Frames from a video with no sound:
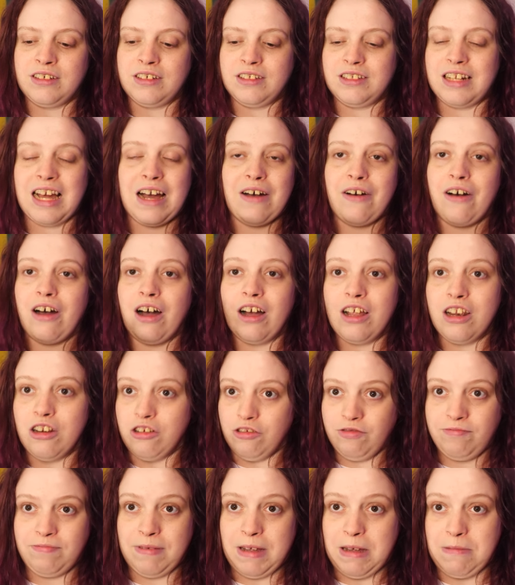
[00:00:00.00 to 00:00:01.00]
Now, I
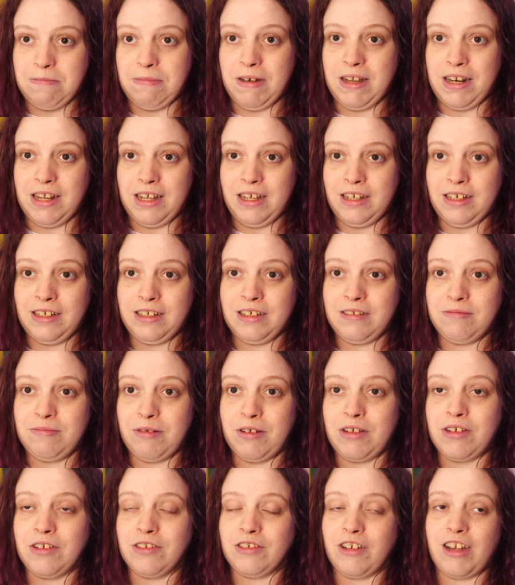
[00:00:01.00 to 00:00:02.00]
love being manic
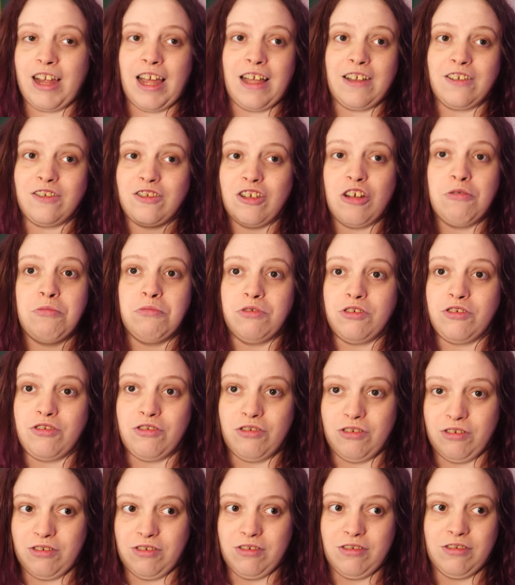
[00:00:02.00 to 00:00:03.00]
because I get so much
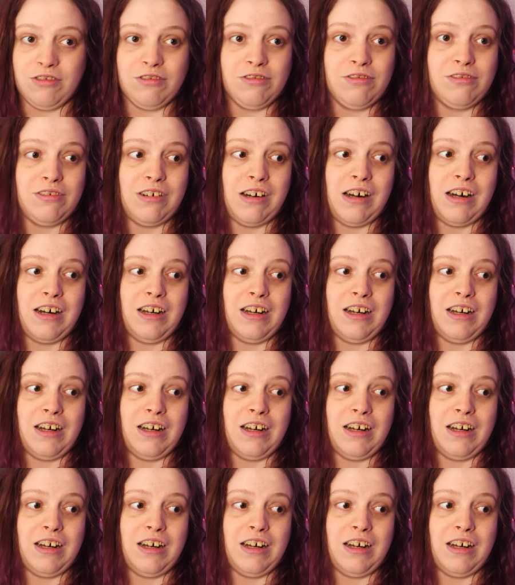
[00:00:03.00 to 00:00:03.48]
done.